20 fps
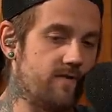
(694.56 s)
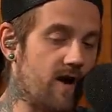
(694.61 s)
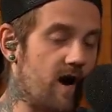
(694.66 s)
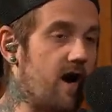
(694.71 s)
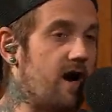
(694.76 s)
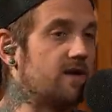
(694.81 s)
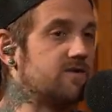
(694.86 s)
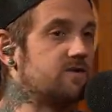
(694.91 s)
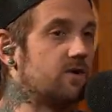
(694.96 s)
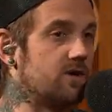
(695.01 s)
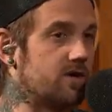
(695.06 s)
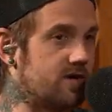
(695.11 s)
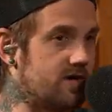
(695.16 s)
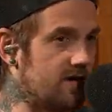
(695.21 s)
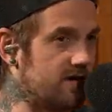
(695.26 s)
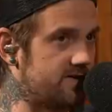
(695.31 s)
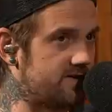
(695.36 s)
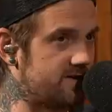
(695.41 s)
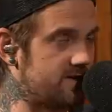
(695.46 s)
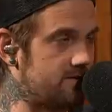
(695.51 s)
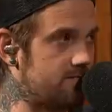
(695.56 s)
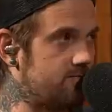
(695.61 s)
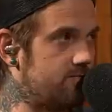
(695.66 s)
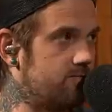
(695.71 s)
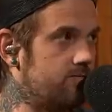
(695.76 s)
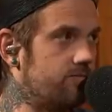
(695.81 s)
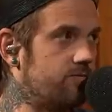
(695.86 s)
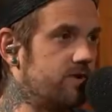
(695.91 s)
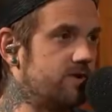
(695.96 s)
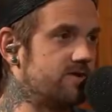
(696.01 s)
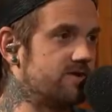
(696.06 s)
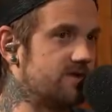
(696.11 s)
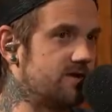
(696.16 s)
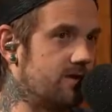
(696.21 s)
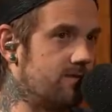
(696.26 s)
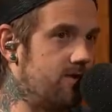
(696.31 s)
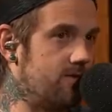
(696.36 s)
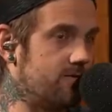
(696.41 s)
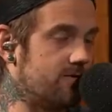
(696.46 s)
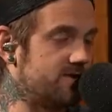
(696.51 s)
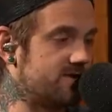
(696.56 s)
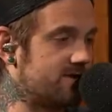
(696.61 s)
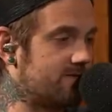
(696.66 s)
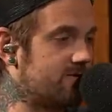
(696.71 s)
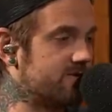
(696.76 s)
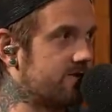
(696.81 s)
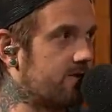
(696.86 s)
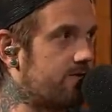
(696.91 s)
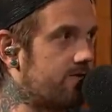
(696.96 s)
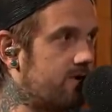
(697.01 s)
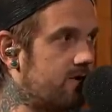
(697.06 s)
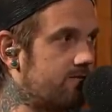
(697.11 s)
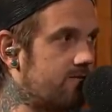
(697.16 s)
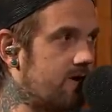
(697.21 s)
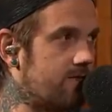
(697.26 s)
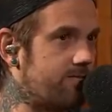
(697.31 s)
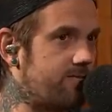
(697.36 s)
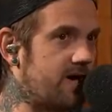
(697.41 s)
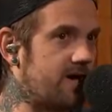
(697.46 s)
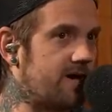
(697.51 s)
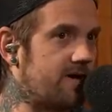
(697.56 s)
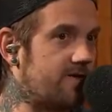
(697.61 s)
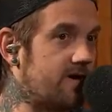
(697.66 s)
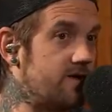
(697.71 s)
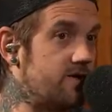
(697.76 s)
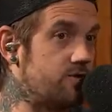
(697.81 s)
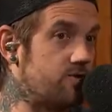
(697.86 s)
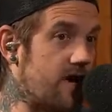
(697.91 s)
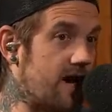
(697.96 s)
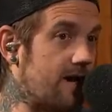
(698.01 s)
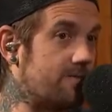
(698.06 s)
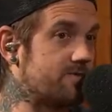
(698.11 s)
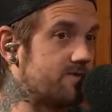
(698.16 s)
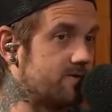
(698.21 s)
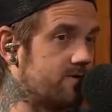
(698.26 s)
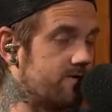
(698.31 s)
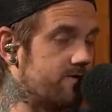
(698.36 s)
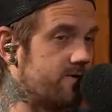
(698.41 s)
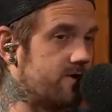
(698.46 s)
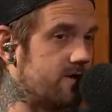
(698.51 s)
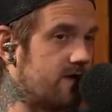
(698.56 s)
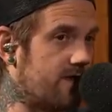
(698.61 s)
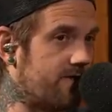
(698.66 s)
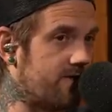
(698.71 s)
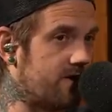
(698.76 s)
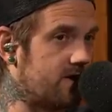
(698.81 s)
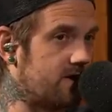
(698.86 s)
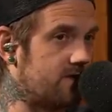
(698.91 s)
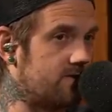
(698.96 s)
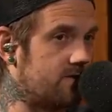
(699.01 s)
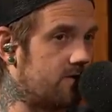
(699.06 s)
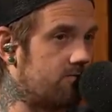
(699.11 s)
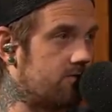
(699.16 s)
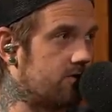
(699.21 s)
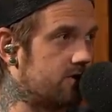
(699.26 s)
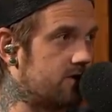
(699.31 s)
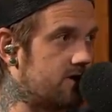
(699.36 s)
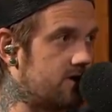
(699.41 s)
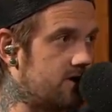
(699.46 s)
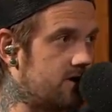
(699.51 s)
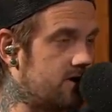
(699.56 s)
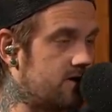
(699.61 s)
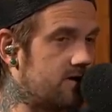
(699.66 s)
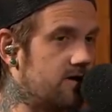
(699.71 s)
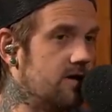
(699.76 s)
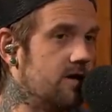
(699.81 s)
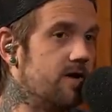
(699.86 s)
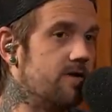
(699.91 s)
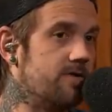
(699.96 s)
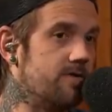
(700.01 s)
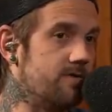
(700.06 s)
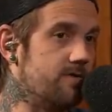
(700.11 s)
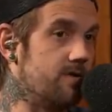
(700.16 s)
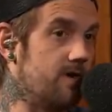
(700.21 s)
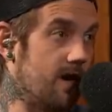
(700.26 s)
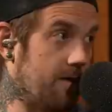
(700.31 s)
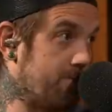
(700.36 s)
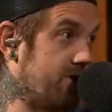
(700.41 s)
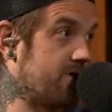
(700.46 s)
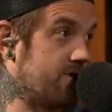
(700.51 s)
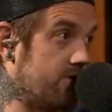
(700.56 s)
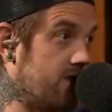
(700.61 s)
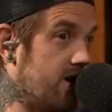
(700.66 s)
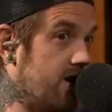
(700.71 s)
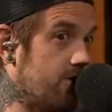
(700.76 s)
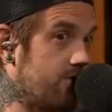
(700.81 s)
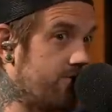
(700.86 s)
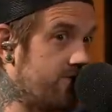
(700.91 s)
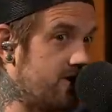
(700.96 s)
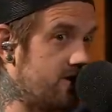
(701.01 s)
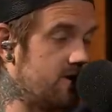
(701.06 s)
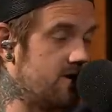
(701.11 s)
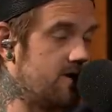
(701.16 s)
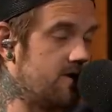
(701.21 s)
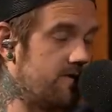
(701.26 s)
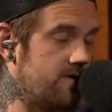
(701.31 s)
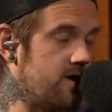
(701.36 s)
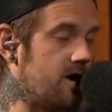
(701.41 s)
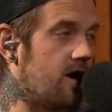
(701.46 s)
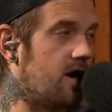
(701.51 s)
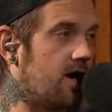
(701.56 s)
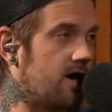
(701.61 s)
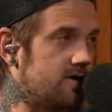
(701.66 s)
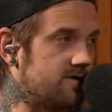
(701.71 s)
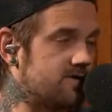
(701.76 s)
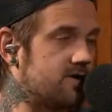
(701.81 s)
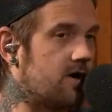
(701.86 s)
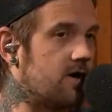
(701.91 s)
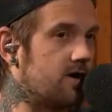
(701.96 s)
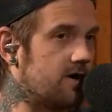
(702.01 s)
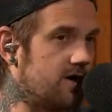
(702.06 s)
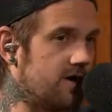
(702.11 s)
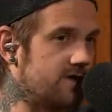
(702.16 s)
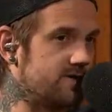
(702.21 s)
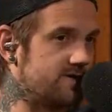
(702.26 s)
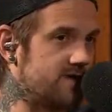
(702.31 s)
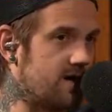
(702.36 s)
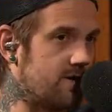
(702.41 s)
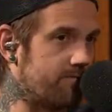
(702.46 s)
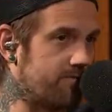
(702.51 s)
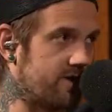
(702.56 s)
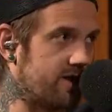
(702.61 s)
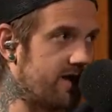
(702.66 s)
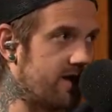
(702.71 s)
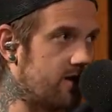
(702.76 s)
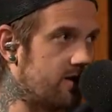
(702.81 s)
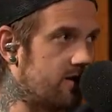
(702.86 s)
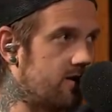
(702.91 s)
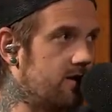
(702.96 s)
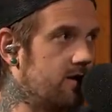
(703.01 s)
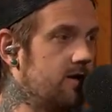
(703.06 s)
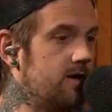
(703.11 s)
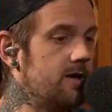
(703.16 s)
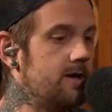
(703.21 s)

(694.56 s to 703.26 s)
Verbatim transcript: odds are against him when someone's a third-round pick and they do absolutely nothing in their rookie year, but they're healthy. The odds are against that player.